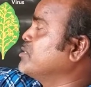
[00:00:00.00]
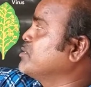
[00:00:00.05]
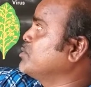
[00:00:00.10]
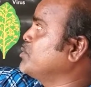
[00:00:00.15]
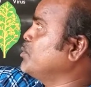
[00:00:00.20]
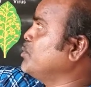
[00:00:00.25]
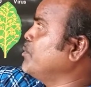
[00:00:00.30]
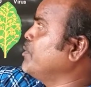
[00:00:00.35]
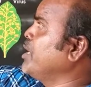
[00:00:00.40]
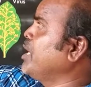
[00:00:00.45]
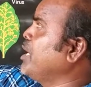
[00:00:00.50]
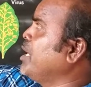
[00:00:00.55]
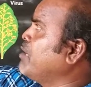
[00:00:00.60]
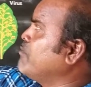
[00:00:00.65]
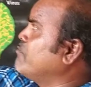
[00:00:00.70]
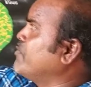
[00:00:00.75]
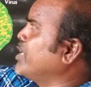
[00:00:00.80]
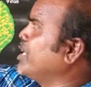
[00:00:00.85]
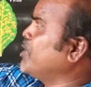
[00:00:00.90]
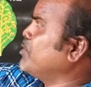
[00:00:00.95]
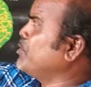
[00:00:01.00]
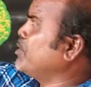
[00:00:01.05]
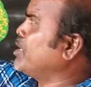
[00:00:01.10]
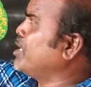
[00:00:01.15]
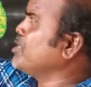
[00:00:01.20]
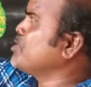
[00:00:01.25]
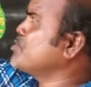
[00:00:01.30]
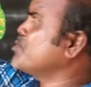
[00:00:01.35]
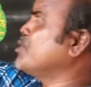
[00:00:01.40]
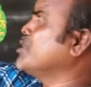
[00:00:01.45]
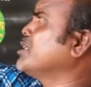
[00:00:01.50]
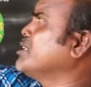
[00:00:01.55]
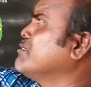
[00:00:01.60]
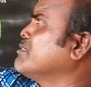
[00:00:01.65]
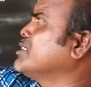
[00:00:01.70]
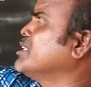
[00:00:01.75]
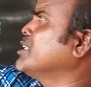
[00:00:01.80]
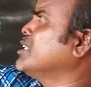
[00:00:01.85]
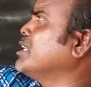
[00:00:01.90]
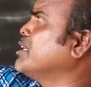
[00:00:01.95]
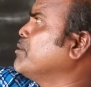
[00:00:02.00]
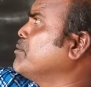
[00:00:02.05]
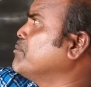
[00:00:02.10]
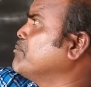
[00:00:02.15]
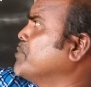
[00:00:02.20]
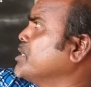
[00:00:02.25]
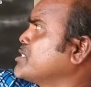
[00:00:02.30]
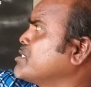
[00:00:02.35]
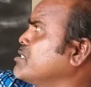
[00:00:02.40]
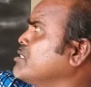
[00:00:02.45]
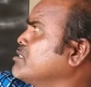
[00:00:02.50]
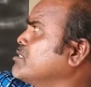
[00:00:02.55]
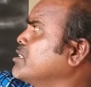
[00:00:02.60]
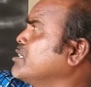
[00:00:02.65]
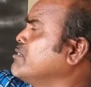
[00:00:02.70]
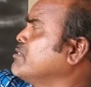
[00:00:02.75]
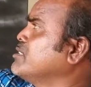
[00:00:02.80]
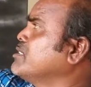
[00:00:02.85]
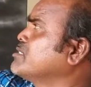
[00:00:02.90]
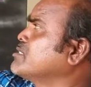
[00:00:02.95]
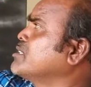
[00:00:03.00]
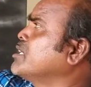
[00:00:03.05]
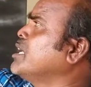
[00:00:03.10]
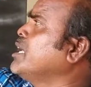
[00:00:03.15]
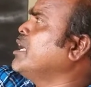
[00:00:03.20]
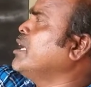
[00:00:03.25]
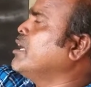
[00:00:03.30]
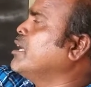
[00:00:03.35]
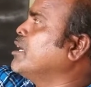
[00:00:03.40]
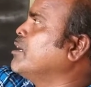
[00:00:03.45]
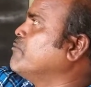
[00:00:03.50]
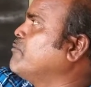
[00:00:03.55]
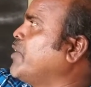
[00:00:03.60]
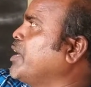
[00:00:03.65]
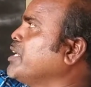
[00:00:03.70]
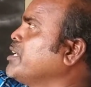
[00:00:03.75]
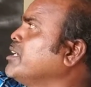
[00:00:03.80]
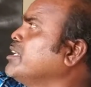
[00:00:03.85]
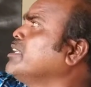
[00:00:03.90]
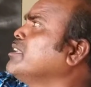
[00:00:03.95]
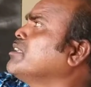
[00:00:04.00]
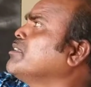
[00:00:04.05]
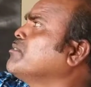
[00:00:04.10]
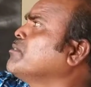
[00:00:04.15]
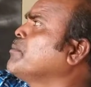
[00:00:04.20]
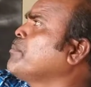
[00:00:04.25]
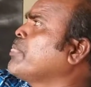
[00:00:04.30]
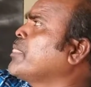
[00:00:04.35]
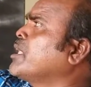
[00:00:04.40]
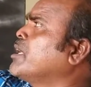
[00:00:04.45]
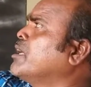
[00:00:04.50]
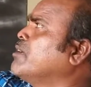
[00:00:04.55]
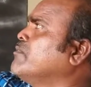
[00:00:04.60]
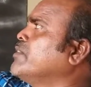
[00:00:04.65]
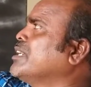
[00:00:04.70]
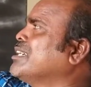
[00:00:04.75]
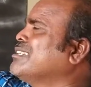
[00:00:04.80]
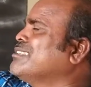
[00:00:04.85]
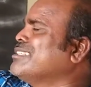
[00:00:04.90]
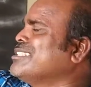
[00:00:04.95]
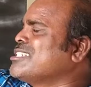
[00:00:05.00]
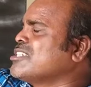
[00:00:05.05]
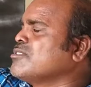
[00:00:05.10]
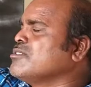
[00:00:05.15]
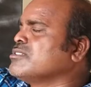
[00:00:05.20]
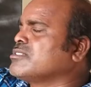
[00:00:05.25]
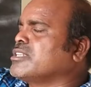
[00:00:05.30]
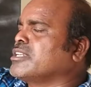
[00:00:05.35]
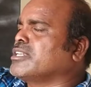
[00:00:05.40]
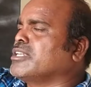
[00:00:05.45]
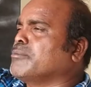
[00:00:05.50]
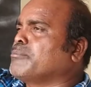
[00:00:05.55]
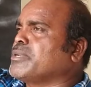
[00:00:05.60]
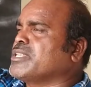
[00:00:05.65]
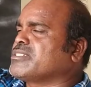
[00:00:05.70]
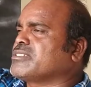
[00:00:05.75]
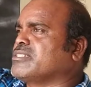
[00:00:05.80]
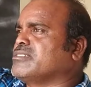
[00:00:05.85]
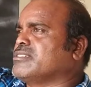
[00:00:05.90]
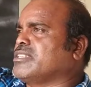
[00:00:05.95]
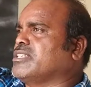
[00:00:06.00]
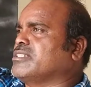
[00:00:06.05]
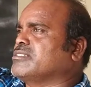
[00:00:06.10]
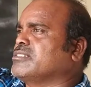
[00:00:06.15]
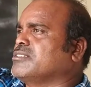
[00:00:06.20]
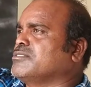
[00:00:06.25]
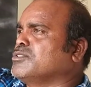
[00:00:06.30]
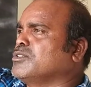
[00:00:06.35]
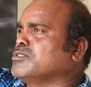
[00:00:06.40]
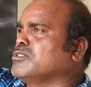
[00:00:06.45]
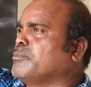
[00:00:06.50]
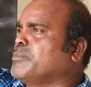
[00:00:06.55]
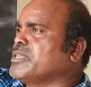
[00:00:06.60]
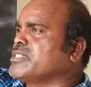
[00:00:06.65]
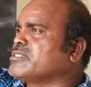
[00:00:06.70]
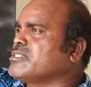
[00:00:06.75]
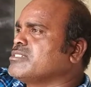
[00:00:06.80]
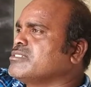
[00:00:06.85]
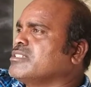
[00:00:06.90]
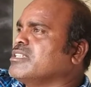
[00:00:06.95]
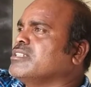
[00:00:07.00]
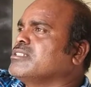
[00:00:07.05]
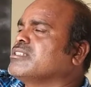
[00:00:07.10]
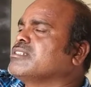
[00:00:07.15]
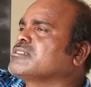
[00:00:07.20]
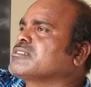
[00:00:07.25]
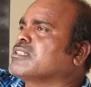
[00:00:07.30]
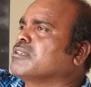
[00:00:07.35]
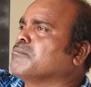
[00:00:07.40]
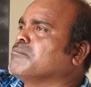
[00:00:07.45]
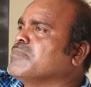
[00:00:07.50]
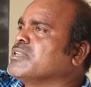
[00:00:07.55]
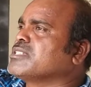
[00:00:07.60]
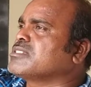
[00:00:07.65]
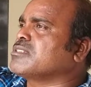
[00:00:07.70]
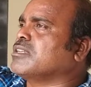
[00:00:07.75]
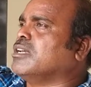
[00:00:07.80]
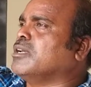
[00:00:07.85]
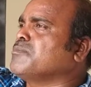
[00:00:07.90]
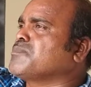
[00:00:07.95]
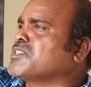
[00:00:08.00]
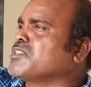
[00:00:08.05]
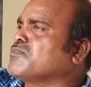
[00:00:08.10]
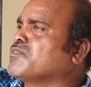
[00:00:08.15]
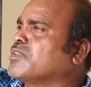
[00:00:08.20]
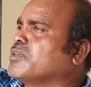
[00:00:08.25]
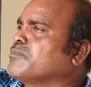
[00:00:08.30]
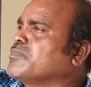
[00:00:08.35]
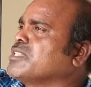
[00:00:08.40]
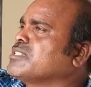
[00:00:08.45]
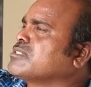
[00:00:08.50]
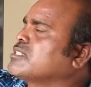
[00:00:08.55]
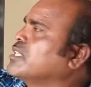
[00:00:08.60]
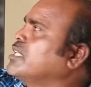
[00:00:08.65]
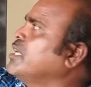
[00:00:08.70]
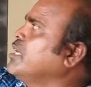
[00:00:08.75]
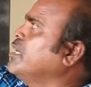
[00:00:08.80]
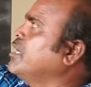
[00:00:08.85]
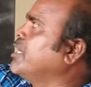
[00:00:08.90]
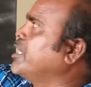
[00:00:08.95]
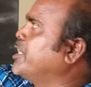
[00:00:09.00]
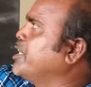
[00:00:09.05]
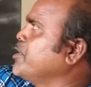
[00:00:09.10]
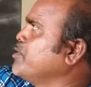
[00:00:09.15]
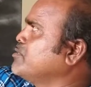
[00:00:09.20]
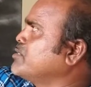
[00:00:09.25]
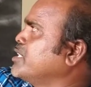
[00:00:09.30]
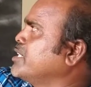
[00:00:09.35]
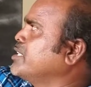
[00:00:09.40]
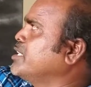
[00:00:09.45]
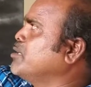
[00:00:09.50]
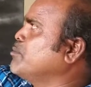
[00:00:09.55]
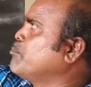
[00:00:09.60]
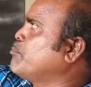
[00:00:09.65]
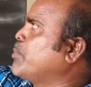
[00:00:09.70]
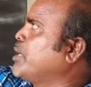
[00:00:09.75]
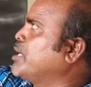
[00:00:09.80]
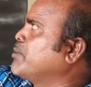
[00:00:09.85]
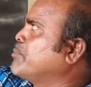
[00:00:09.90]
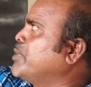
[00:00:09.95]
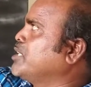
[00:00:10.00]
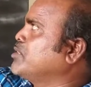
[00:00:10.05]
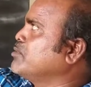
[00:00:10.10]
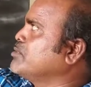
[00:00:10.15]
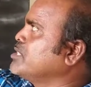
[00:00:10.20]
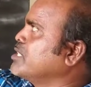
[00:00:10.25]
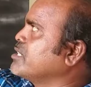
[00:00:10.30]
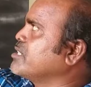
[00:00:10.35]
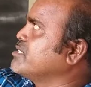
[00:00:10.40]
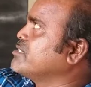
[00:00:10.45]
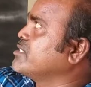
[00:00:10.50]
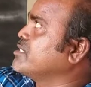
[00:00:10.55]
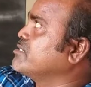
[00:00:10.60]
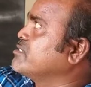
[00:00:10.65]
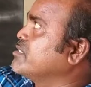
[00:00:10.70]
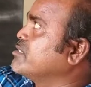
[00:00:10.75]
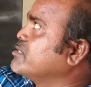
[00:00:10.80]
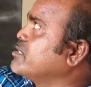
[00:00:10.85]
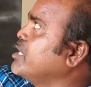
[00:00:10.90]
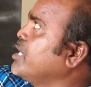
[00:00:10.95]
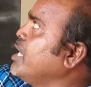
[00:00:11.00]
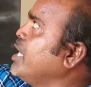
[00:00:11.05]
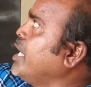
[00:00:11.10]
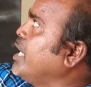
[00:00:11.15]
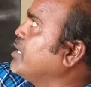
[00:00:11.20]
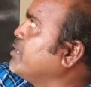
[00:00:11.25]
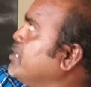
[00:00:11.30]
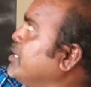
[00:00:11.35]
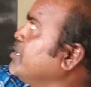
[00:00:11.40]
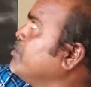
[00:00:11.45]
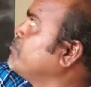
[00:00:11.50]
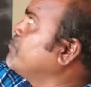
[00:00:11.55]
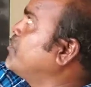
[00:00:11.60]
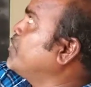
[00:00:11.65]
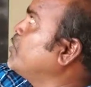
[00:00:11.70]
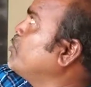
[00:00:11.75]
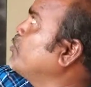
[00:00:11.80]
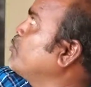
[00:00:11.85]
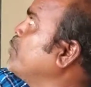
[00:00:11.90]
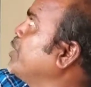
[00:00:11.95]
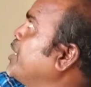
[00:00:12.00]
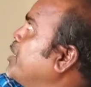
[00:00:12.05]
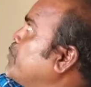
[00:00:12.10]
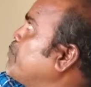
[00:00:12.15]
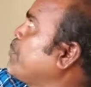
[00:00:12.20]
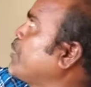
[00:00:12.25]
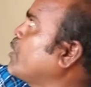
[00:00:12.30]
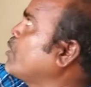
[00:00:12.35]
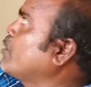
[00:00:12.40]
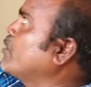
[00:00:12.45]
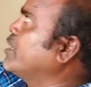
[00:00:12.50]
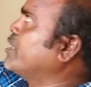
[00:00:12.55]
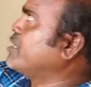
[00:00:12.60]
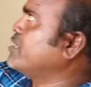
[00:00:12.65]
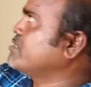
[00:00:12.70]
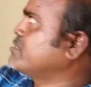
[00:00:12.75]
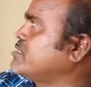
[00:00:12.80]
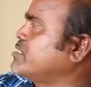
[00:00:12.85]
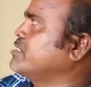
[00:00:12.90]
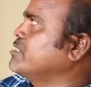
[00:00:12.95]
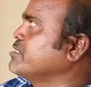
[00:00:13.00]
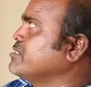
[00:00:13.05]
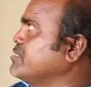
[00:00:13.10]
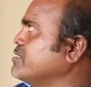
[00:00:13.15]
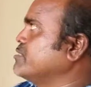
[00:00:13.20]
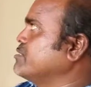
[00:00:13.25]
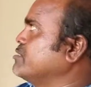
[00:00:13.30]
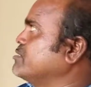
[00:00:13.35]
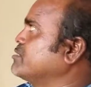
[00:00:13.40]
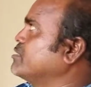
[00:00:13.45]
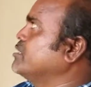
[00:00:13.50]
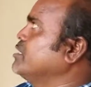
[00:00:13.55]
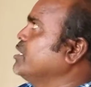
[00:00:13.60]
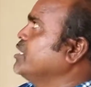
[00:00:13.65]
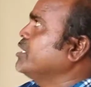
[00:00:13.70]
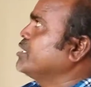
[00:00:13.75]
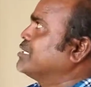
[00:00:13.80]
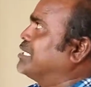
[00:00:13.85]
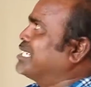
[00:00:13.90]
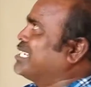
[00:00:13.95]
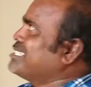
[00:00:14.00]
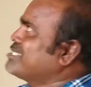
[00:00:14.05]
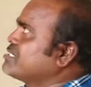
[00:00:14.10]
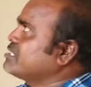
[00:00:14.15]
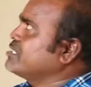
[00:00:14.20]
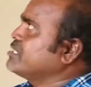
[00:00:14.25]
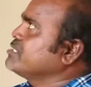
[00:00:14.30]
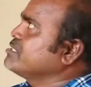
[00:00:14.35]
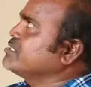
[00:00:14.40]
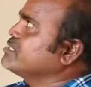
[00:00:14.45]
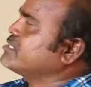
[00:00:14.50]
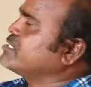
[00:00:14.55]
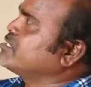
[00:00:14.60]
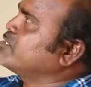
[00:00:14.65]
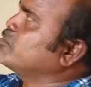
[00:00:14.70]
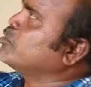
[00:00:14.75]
So we have to control even the measures even this finally we are introduced in a pesticides. So the pesticide is a best option from this reducing the plant pathogenic diseases. Then followed by rust diseases. The rust diseases it